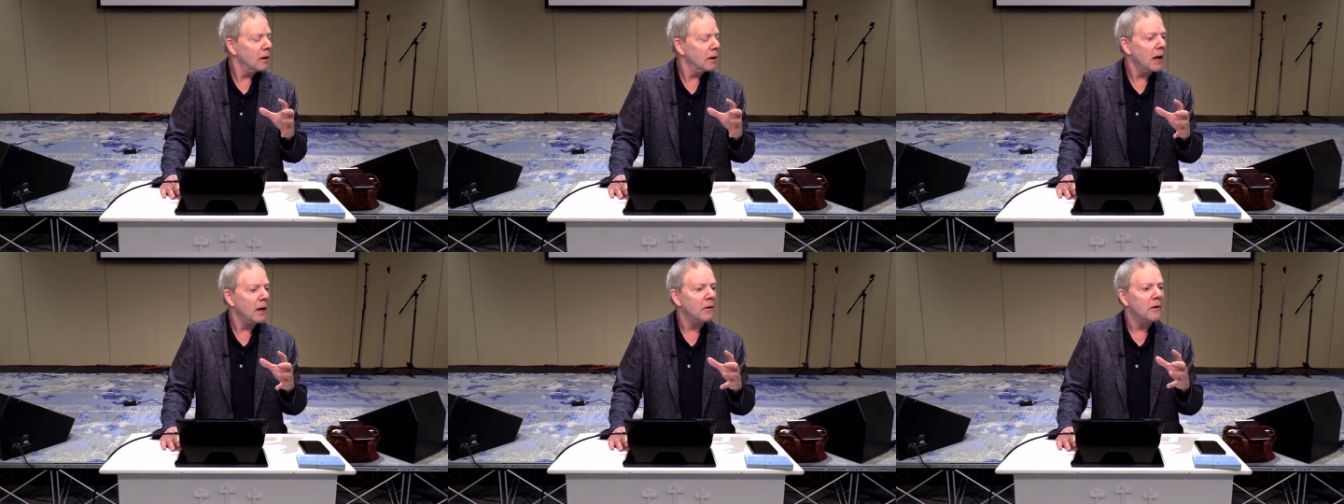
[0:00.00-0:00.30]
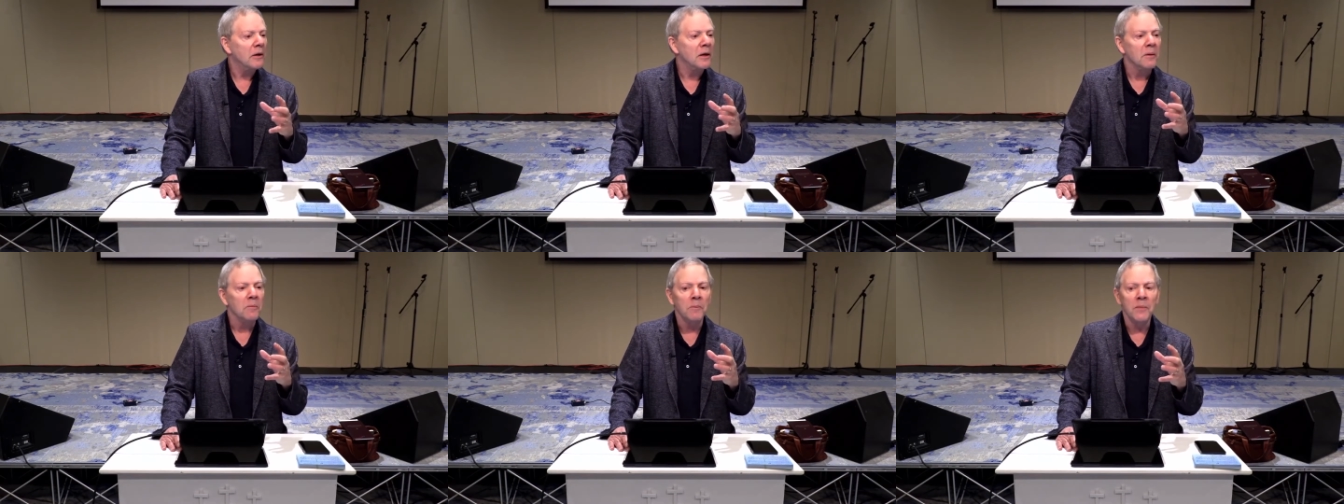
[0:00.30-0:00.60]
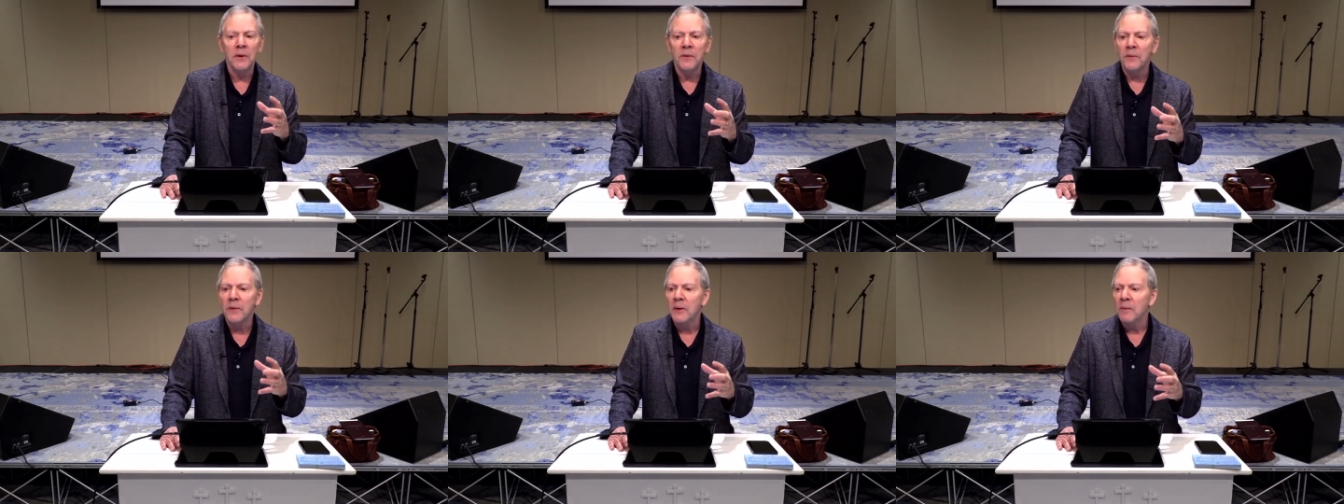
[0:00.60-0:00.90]
and
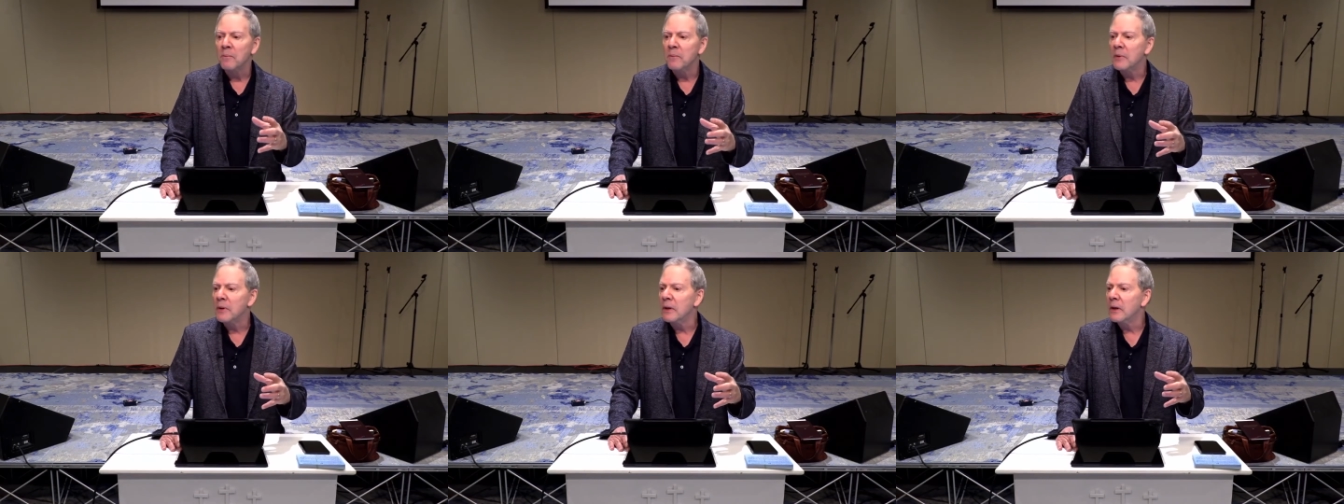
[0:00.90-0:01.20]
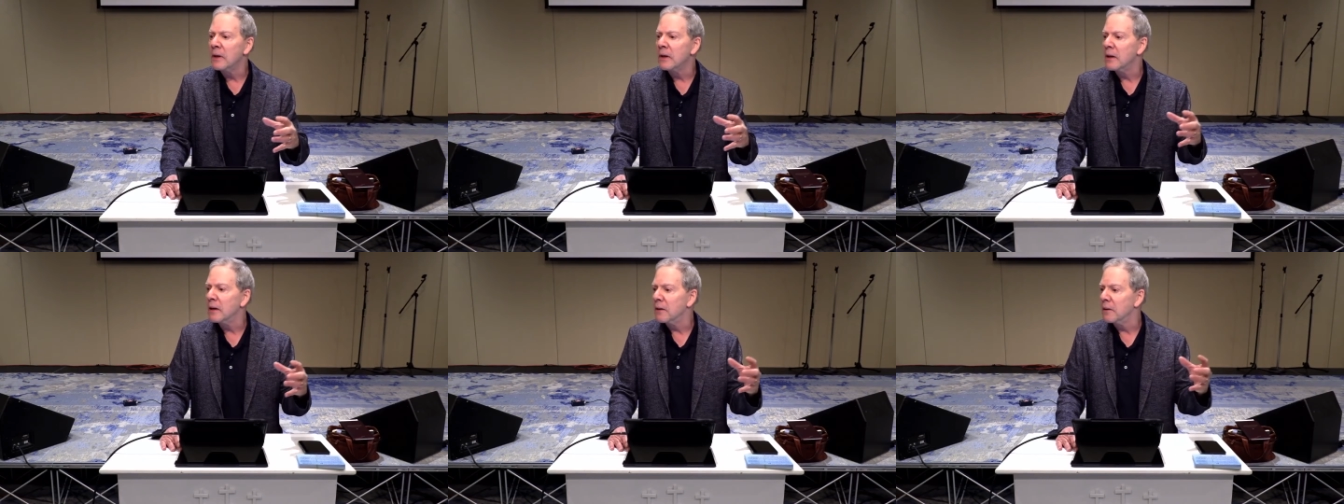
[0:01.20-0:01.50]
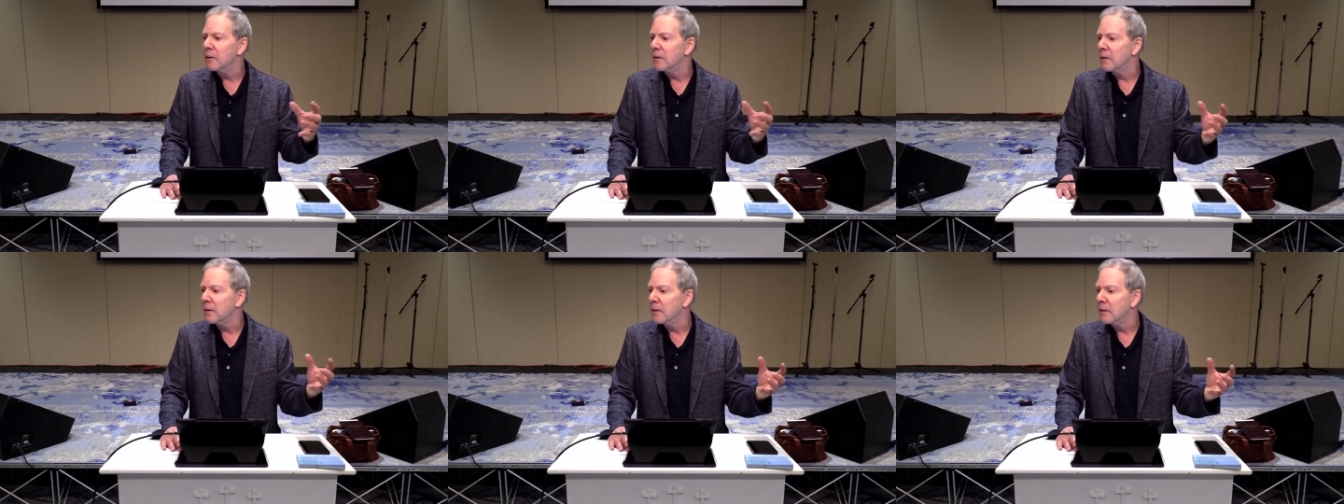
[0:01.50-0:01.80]
submit them to
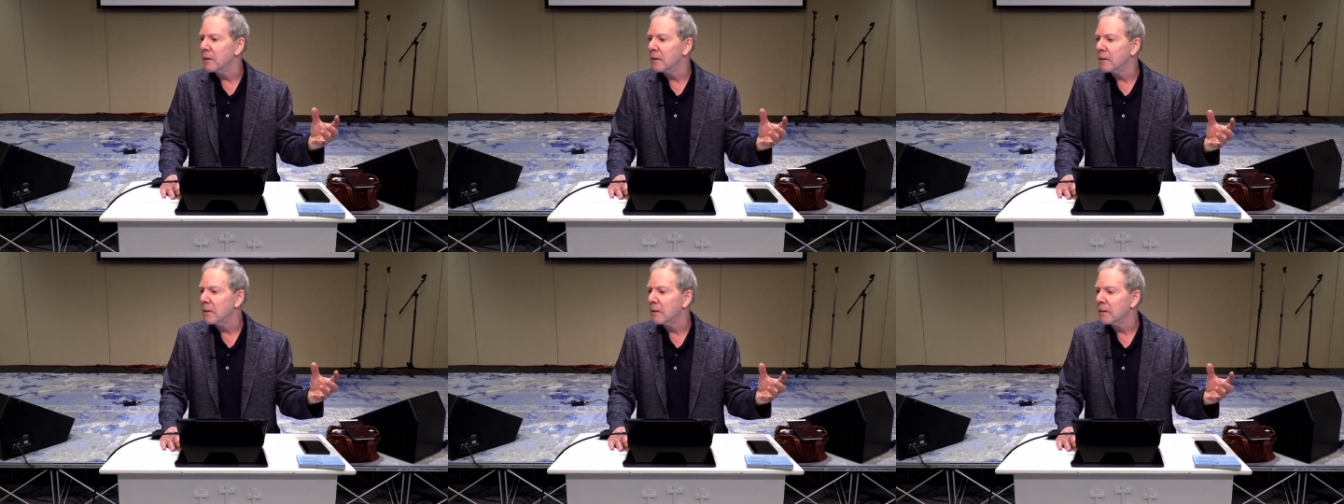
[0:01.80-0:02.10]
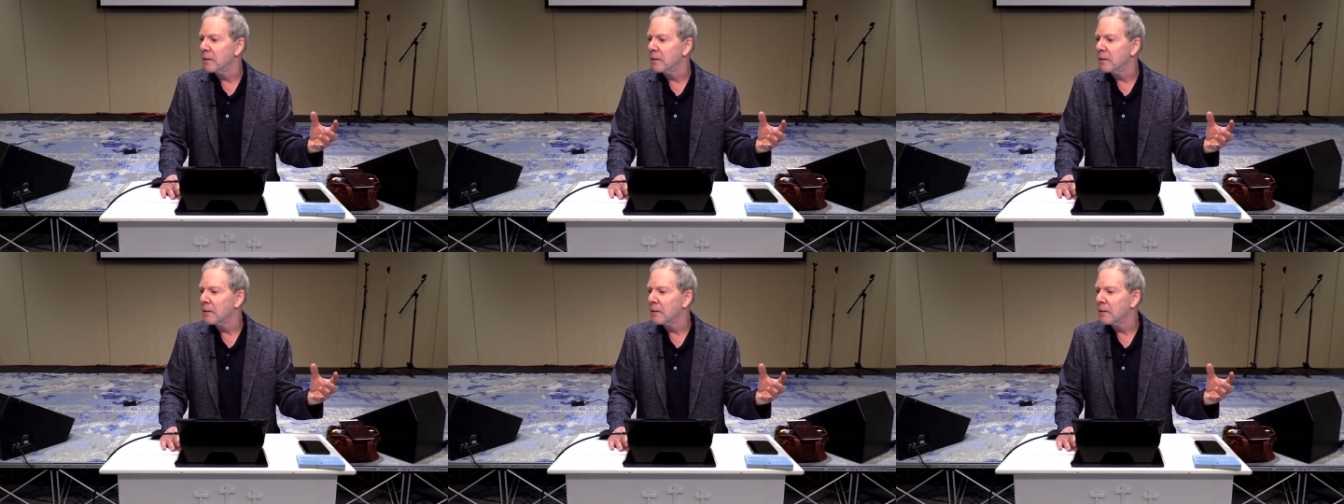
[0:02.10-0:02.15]
His.